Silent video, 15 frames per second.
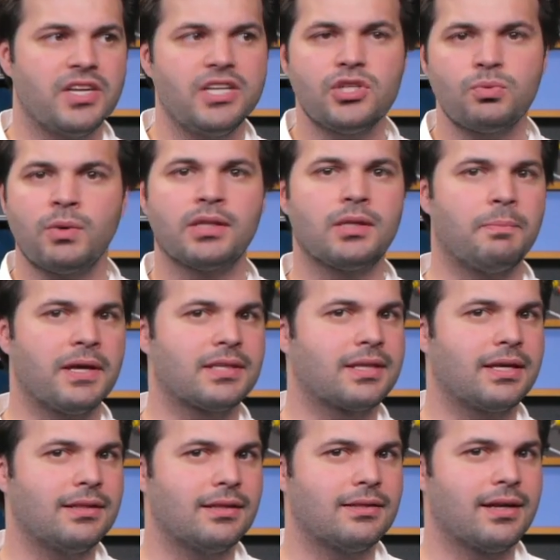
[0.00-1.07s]
they just want the best
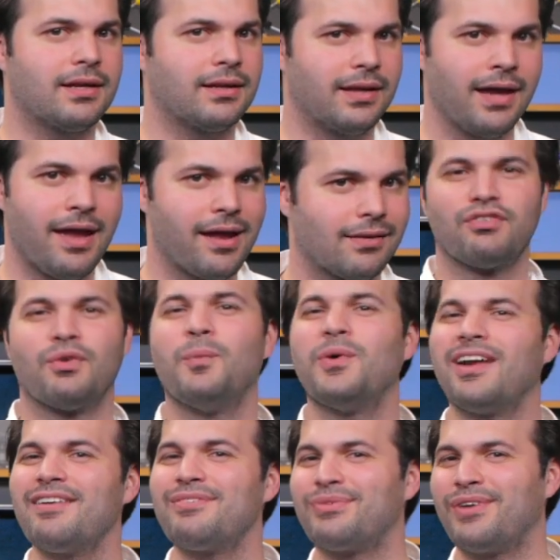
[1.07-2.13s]
kid that they can get. From what
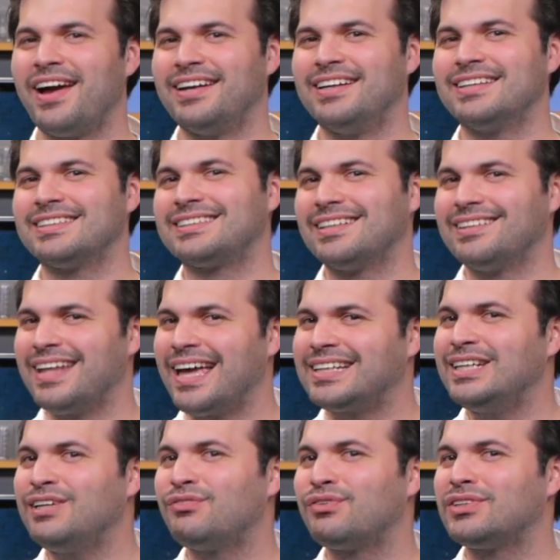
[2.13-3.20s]
I've read,
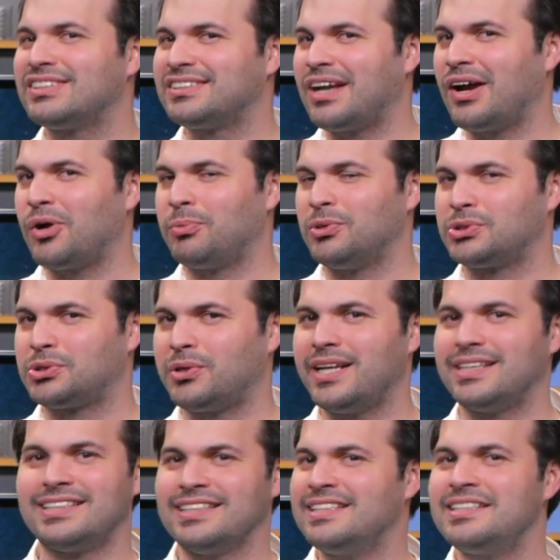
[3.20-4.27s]
selecting for desirable
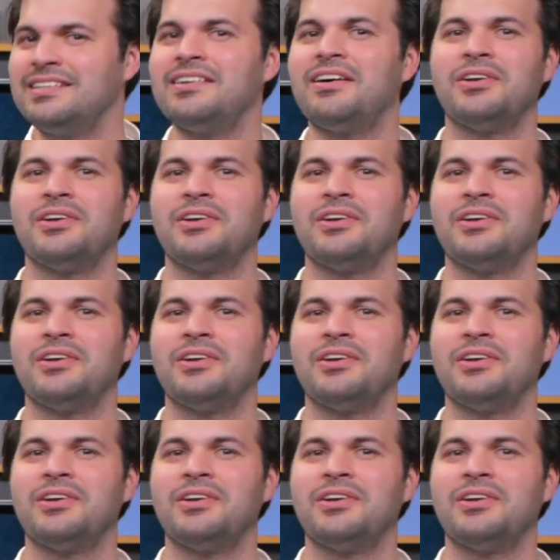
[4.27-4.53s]
traits isn't